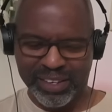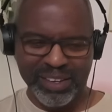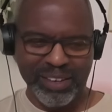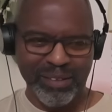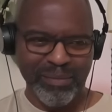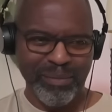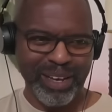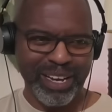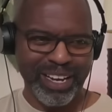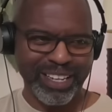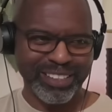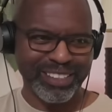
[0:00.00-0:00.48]

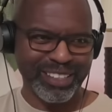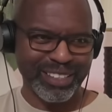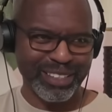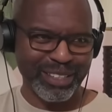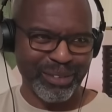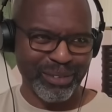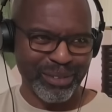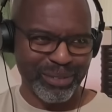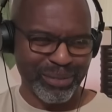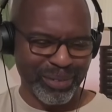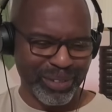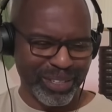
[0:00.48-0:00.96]
I thought
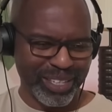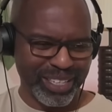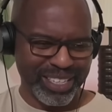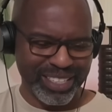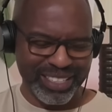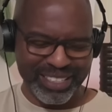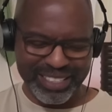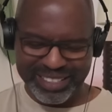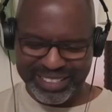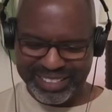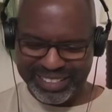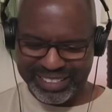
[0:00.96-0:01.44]
that was really
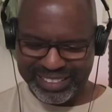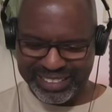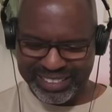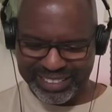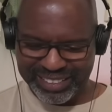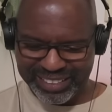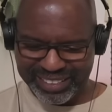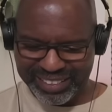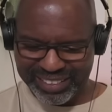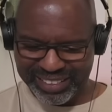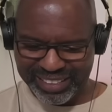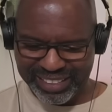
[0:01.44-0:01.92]
good.
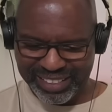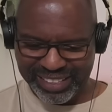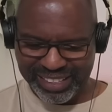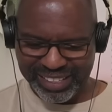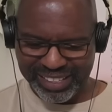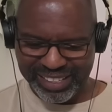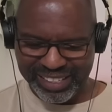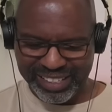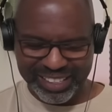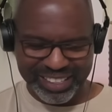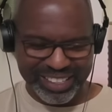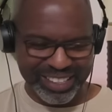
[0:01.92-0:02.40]

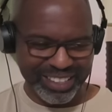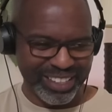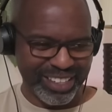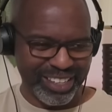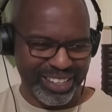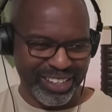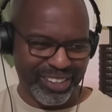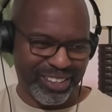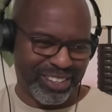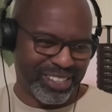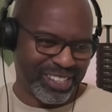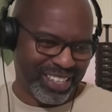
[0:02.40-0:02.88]
Good
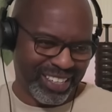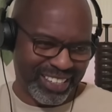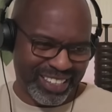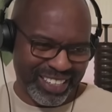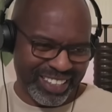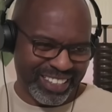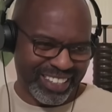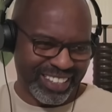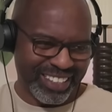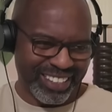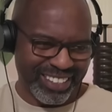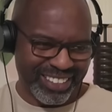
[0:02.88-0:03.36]
energy. I
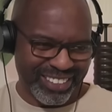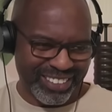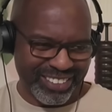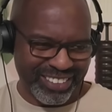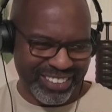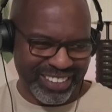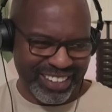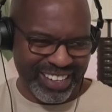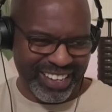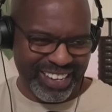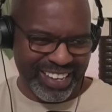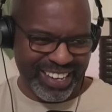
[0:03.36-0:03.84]
like the little
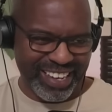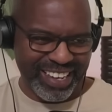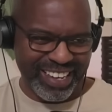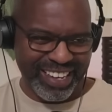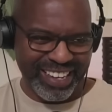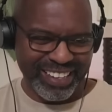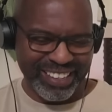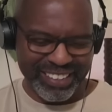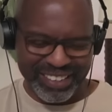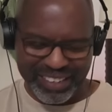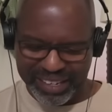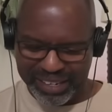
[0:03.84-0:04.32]

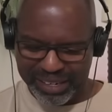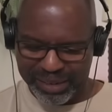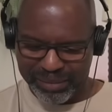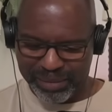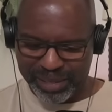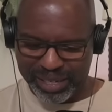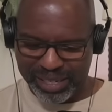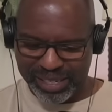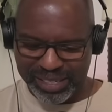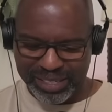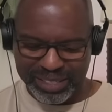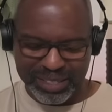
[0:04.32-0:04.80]
AI
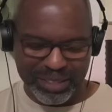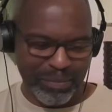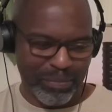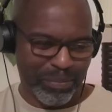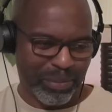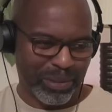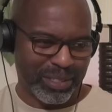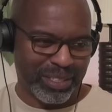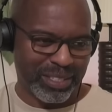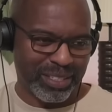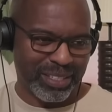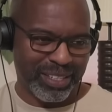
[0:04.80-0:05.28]
animations he
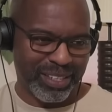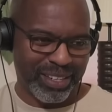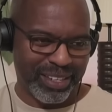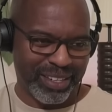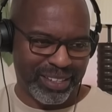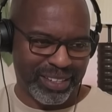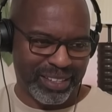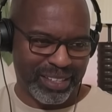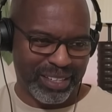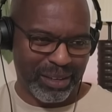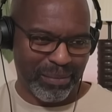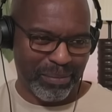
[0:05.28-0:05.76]
puts in there
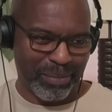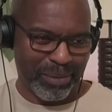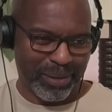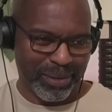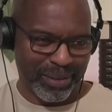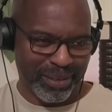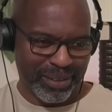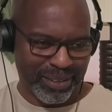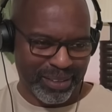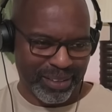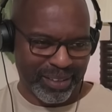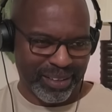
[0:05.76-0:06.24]
to keep
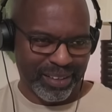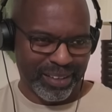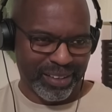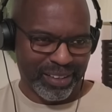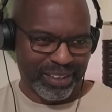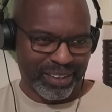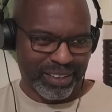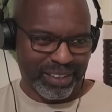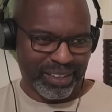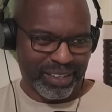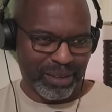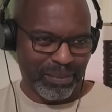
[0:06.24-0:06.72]

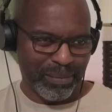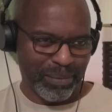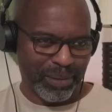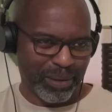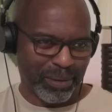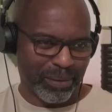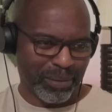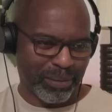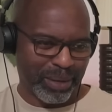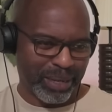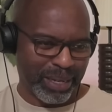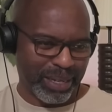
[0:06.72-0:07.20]
you
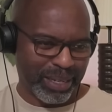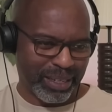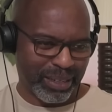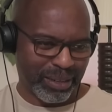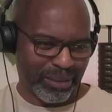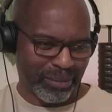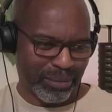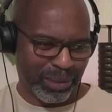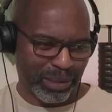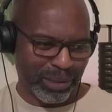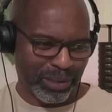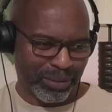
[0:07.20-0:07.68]
awake
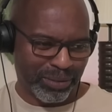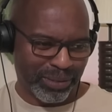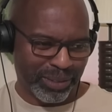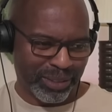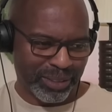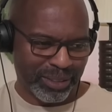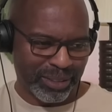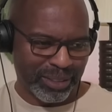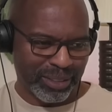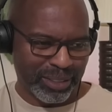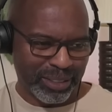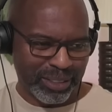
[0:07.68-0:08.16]
and
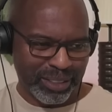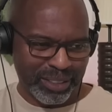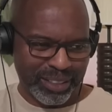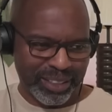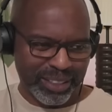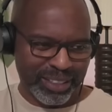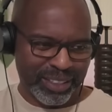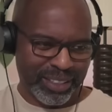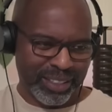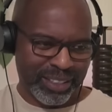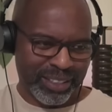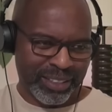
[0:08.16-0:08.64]
moving.
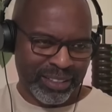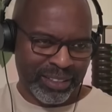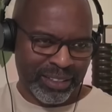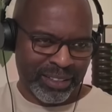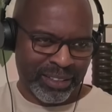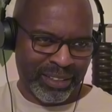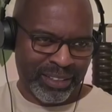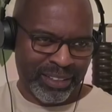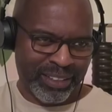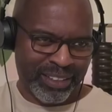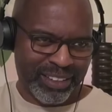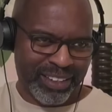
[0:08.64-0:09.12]

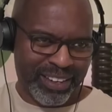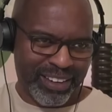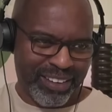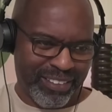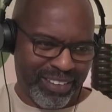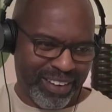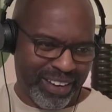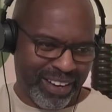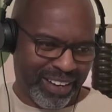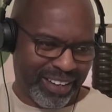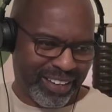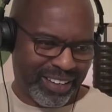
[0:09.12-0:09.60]
All
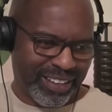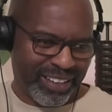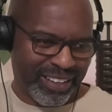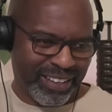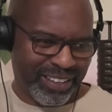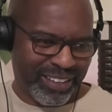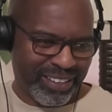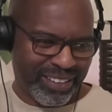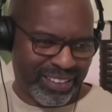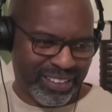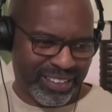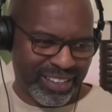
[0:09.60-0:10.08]
right.
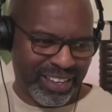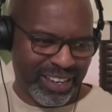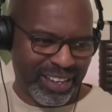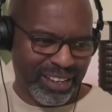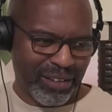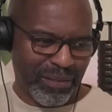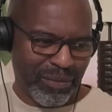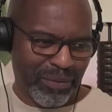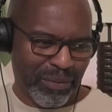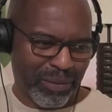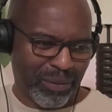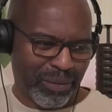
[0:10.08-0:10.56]
Thank
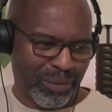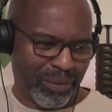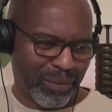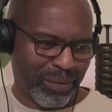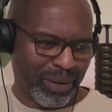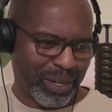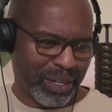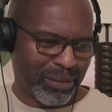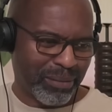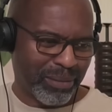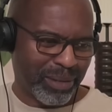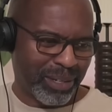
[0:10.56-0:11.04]
you for
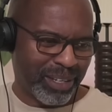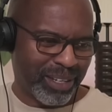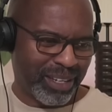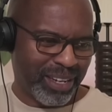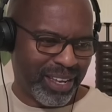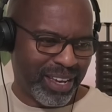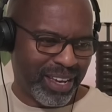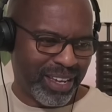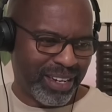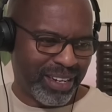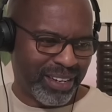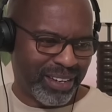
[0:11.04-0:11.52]
recommending
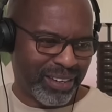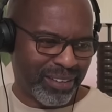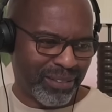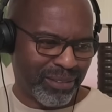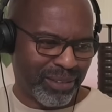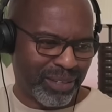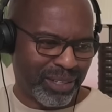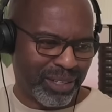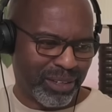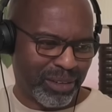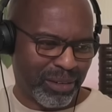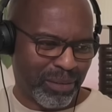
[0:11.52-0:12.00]
that. I
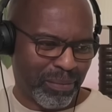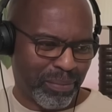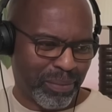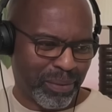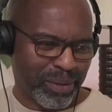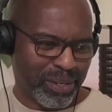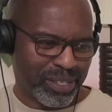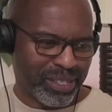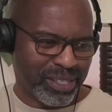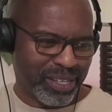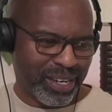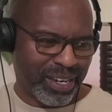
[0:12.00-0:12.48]
really do
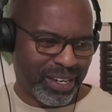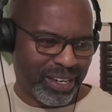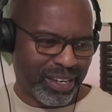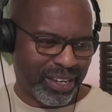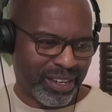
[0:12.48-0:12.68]
appreciate it.